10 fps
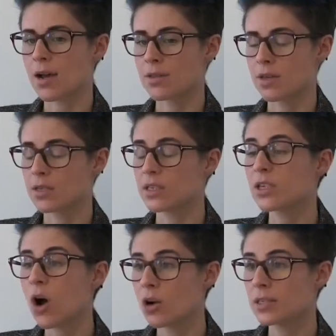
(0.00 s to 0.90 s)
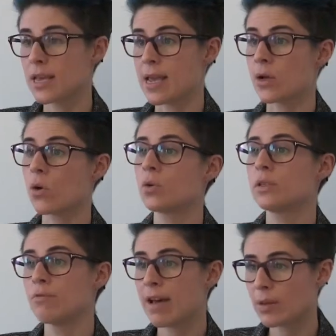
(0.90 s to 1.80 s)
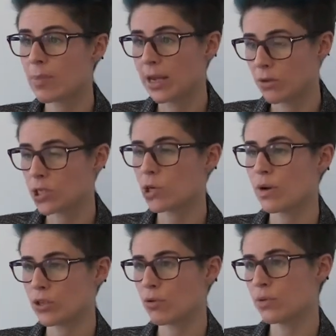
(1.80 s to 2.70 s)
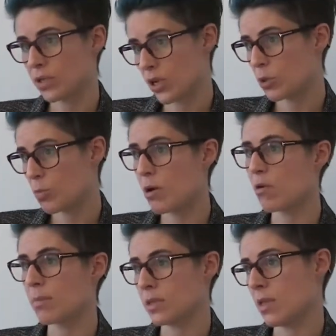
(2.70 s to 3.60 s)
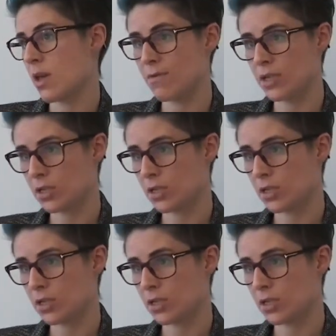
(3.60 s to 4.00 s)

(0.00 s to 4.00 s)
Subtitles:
either starting or developing undergraduate research programmes in their